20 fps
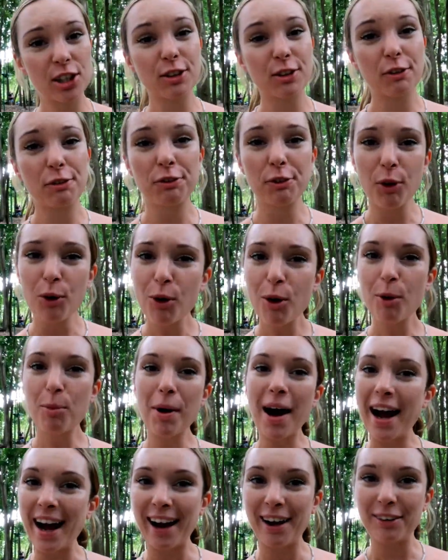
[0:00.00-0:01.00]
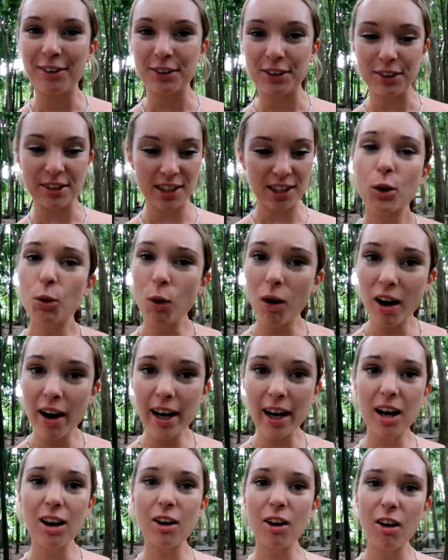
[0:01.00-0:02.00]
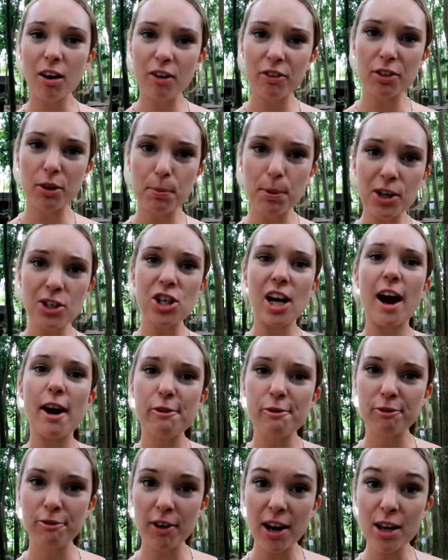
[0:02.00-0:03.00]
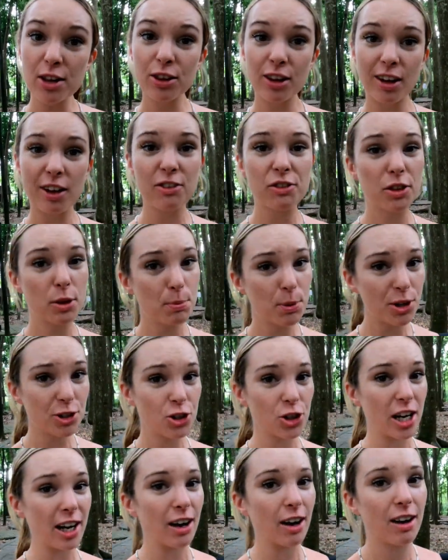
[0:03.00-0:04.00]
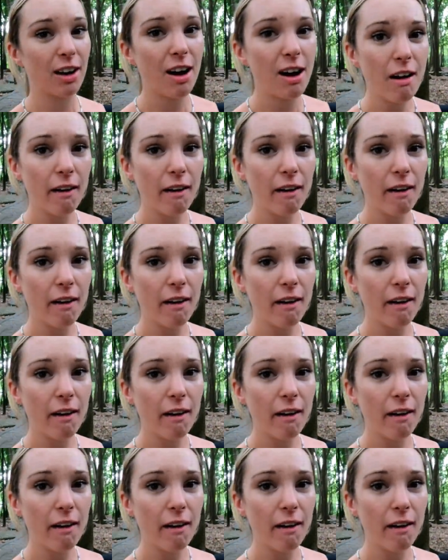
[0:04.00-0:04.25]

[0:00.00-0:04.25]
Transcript: is £4. Quite a lot of the budget, a fifth of the budget